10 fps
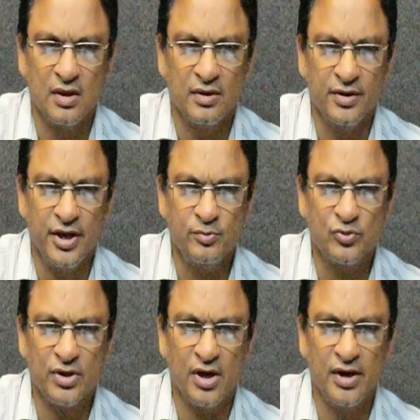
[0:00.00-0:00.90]

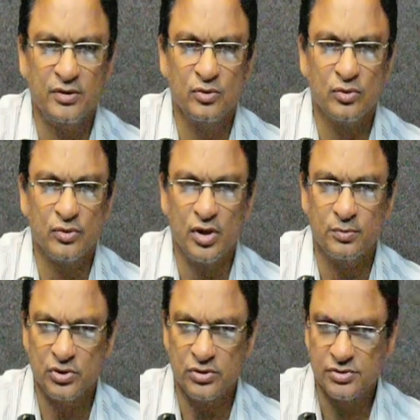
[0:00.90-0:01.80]
names and inode
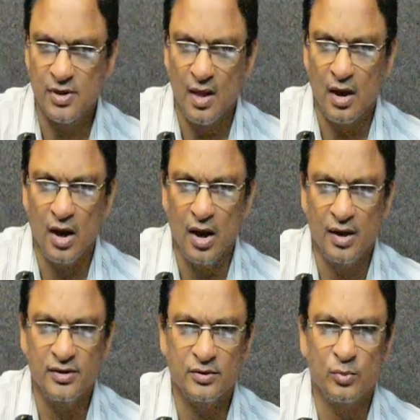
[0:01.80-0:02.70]
numbers
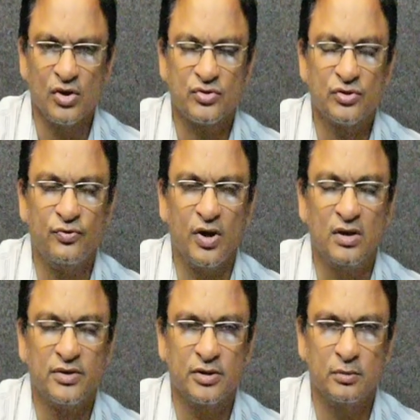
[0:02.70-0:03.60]
and the master
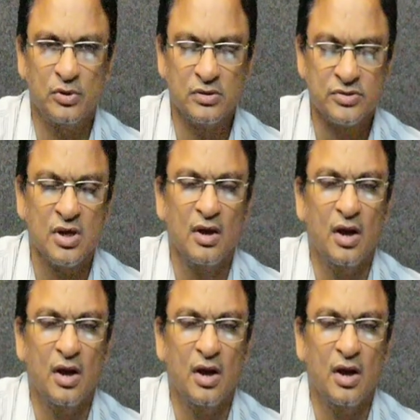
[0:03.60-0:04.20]
file tables,